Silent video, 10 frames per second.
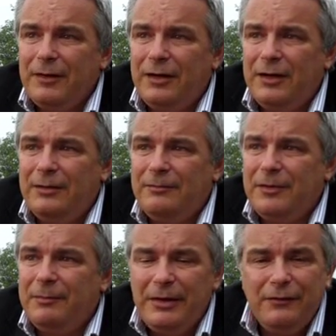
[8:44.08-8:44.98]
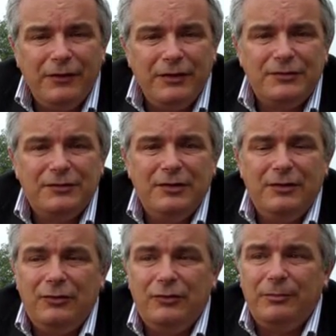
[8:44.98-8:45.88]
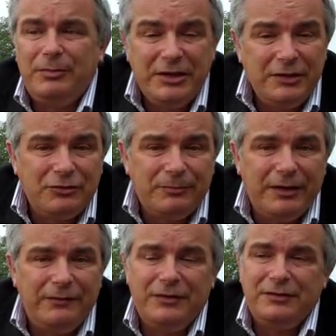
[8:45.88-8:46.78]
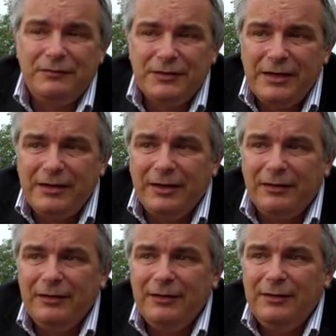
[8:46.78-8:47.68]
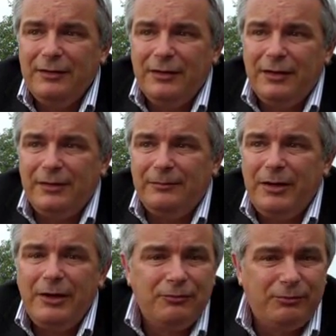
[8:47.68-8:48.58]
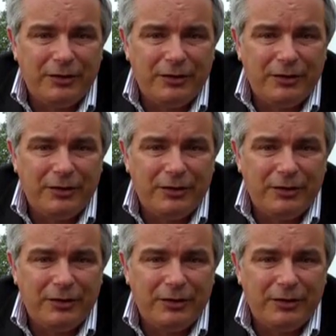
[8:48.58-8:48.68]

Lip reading: the benefits or the potential benefits of taking health